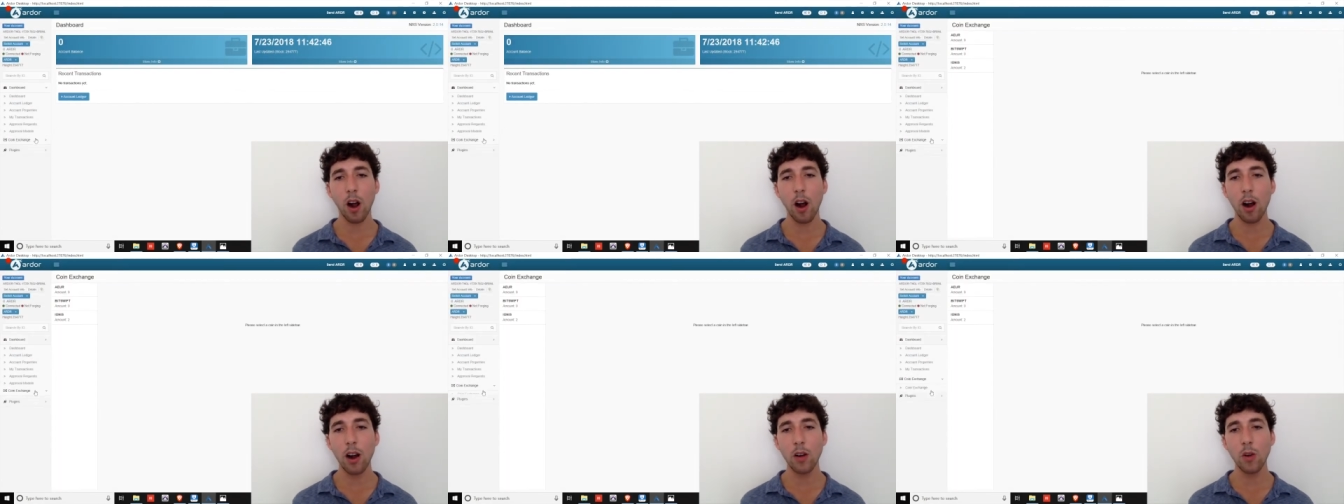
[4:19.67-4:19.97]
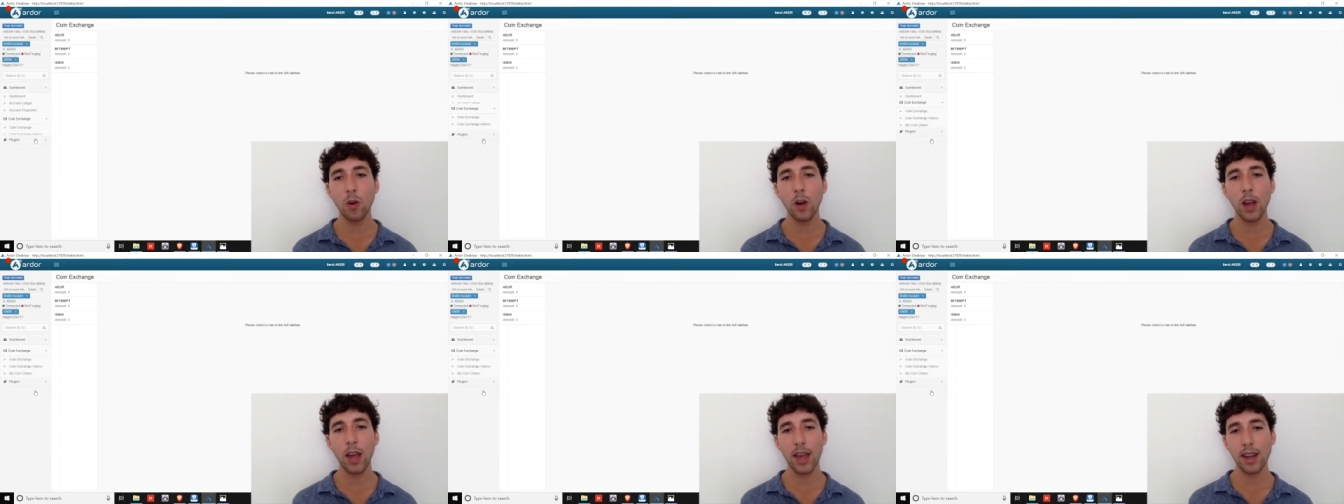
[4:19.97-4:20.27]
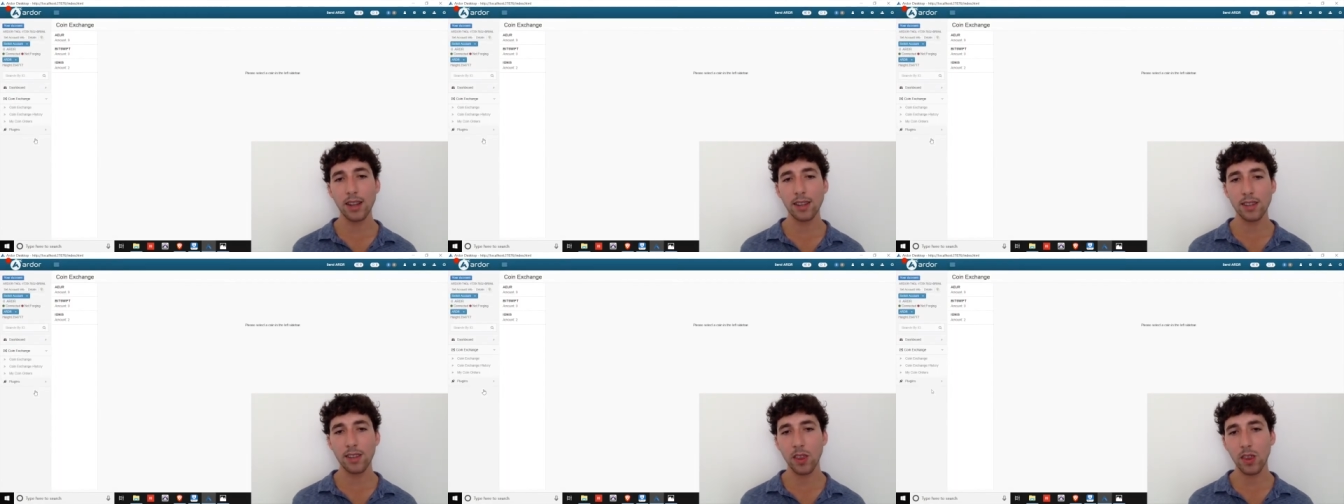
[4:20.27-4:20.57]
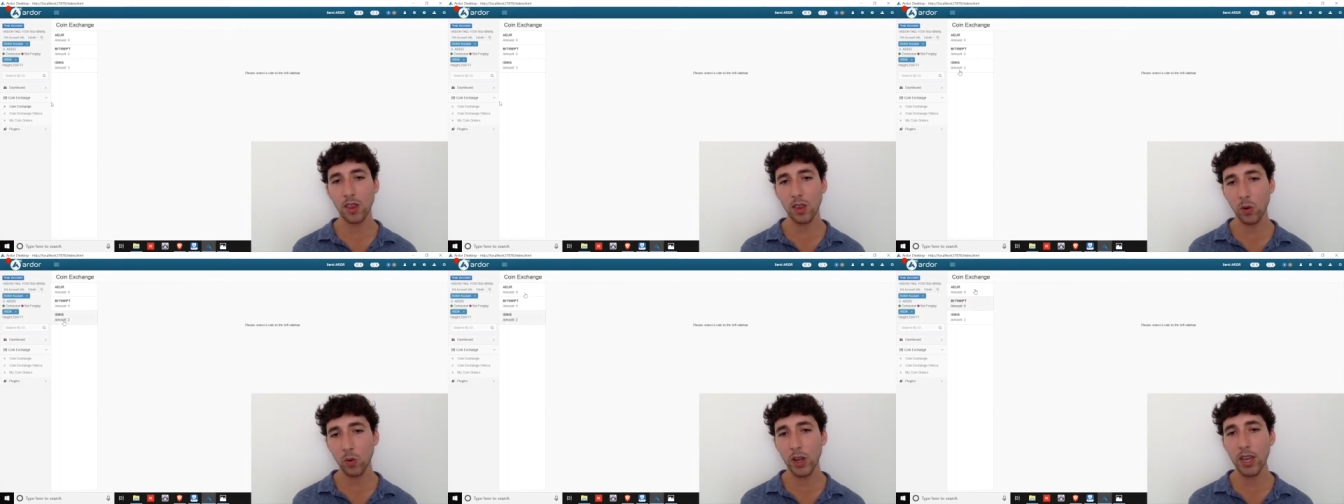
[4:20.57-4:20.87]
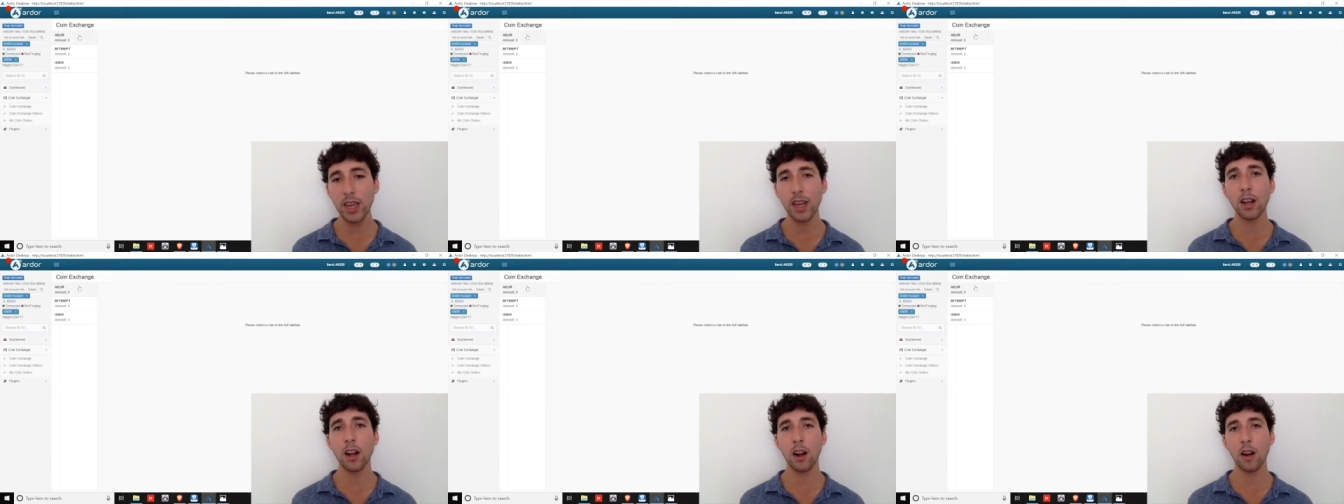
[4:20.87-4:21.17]
Ardor and its
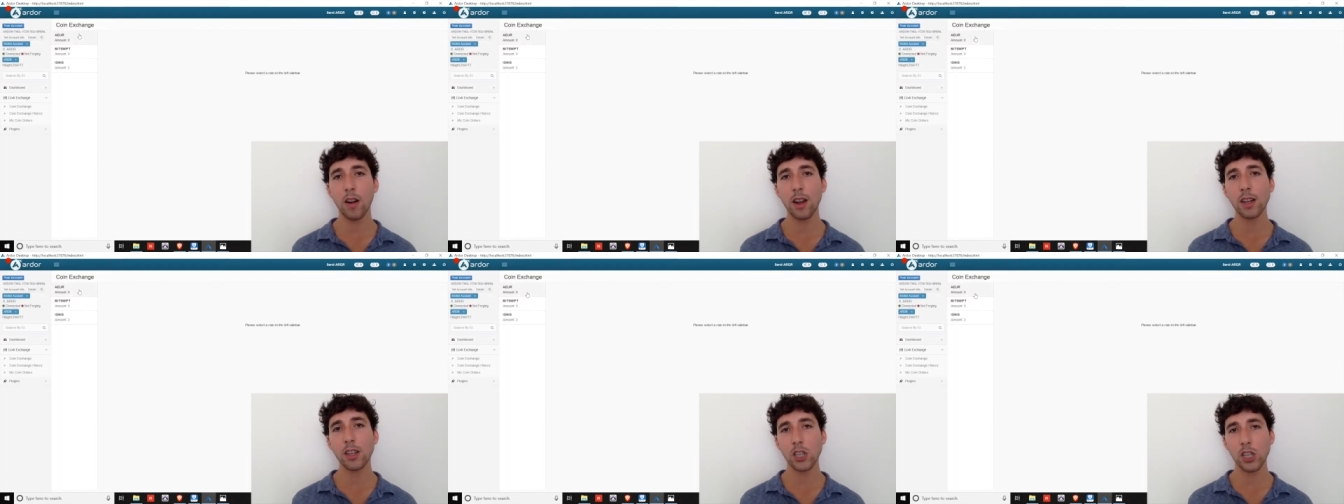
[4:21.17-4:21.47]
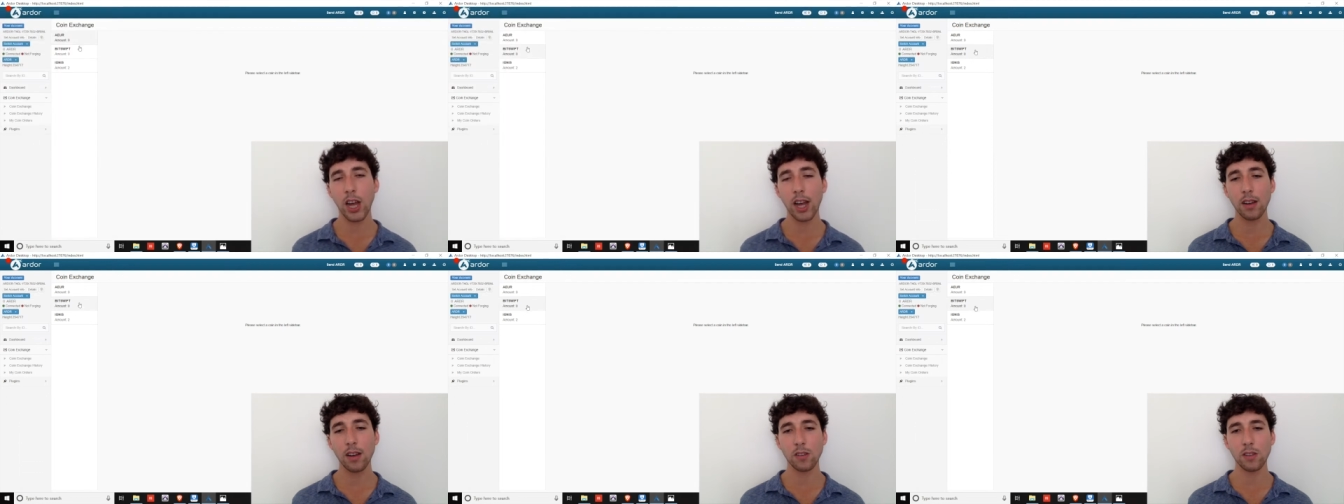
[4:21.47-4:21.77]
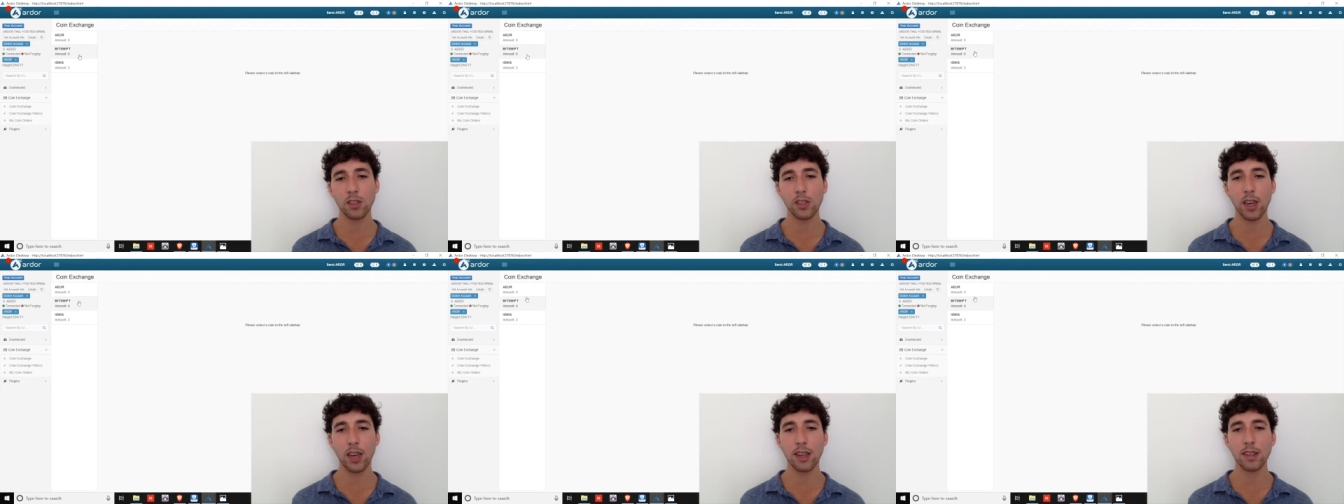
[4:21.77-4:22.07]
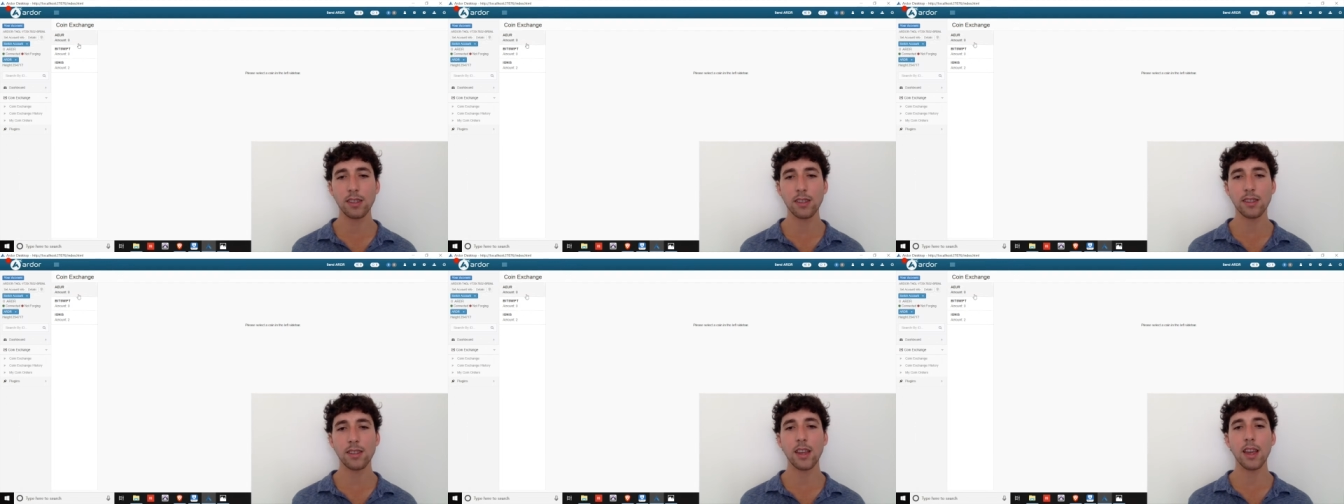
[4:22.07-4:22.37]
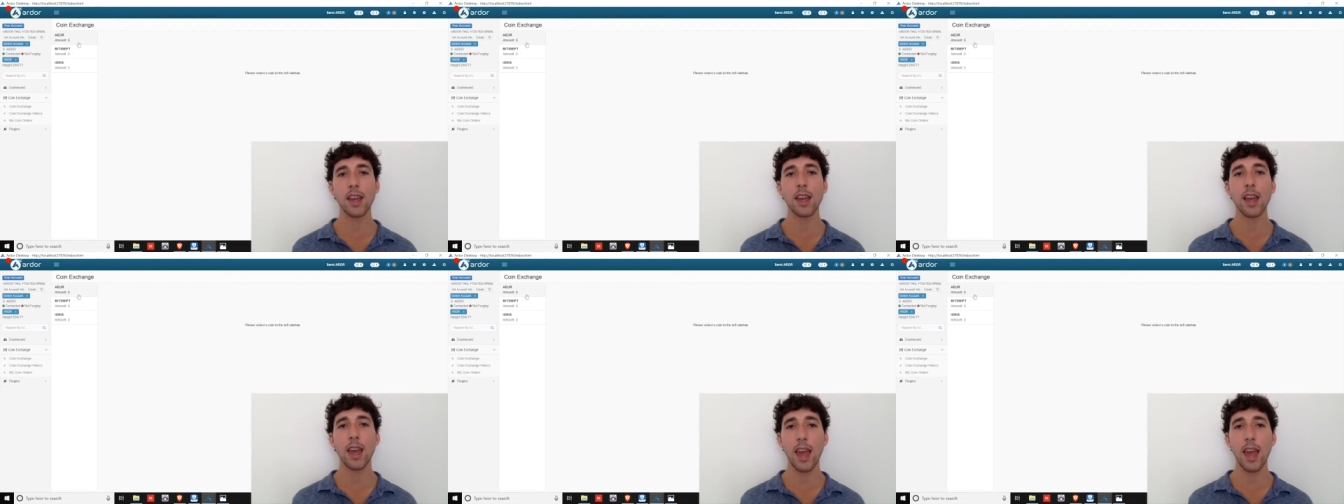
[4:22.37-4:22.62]
three current child chains,